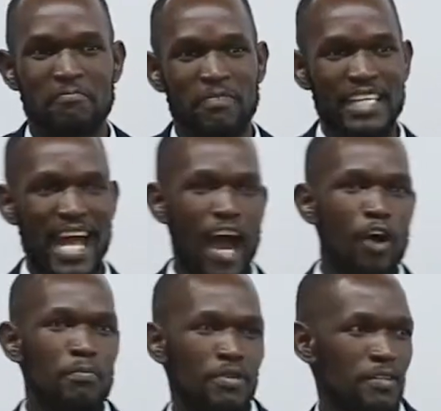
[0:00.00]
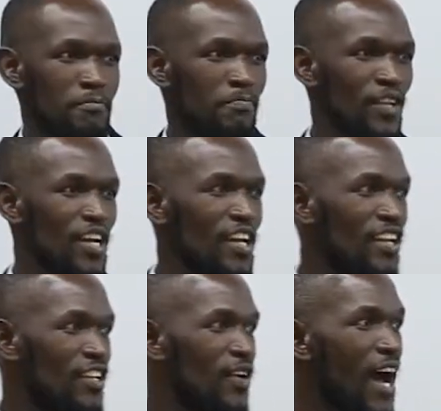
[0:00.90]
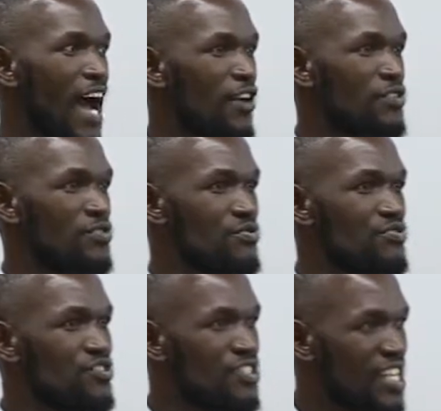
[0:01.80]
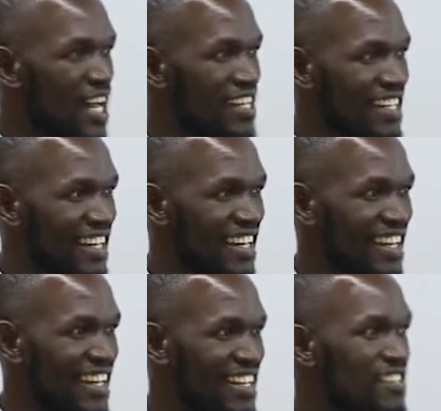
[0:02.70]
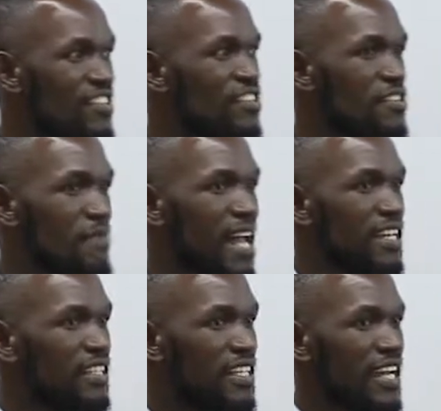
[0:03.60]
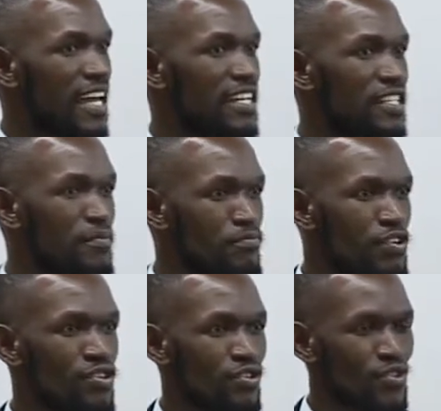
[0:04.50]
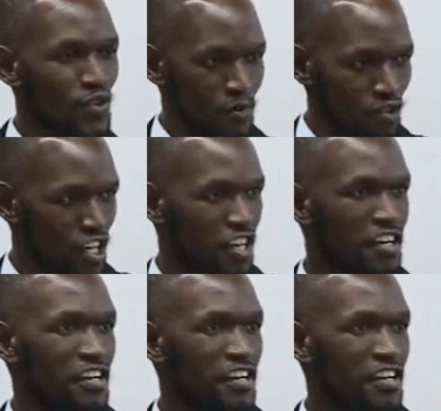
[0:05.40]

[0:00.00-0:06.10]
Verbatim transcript: but help him know how to study systematically and interpret the scripture.